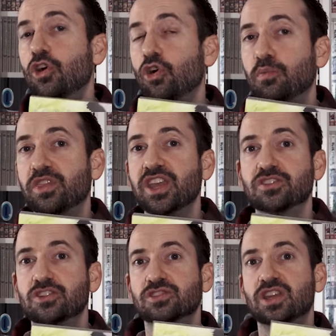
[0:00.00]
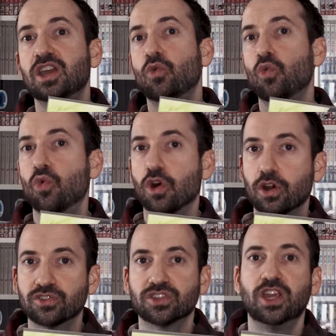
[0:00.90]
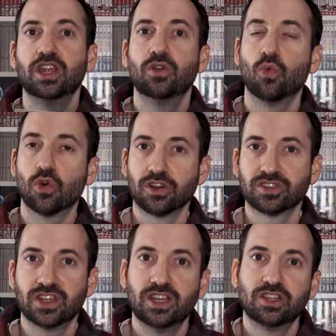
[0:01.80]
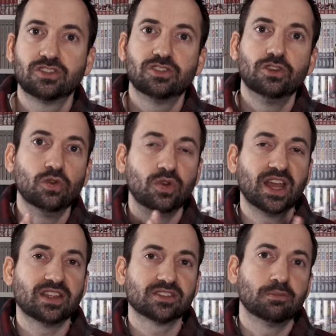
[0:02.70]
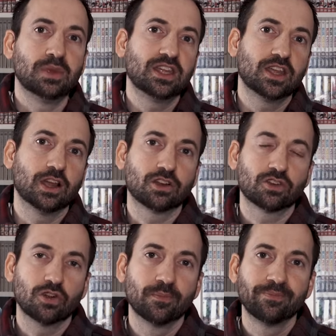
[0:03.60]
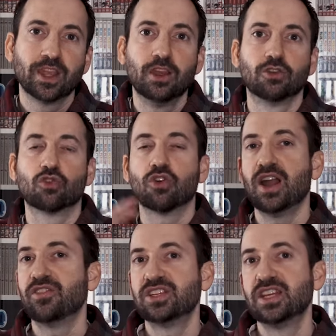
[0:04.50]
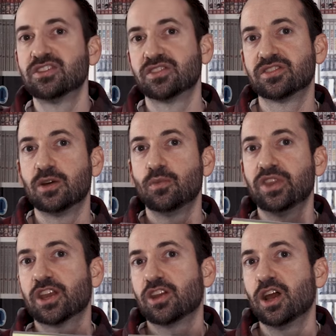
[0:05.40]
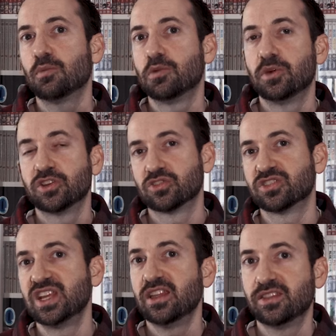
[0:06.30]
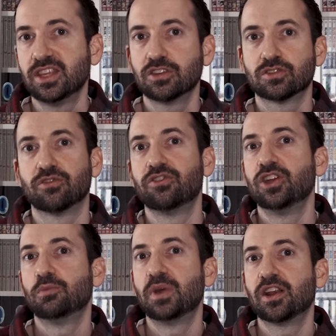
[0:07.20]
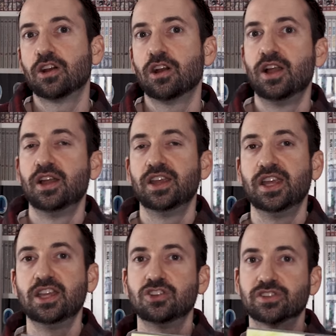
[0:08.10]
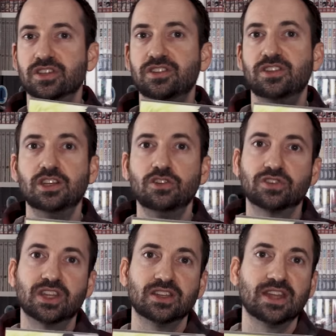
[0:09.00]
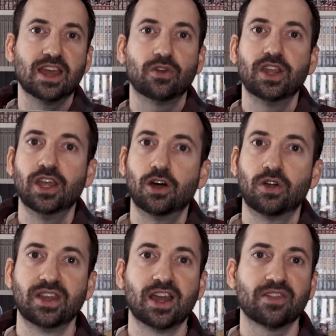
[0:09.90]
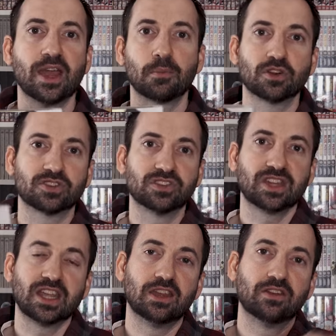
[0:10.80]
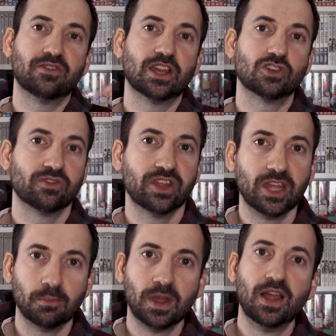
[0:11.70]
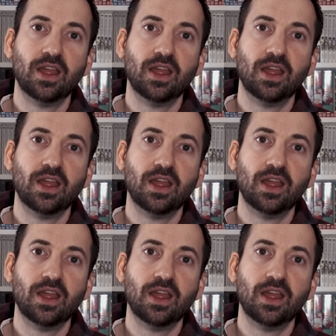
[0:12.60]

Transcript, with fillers: hope, things just get worse and worse. And as soon as the main character gravitates to someone that could help them understand things or feel better, it just continues to get downhill. And now that person's taking advantage of him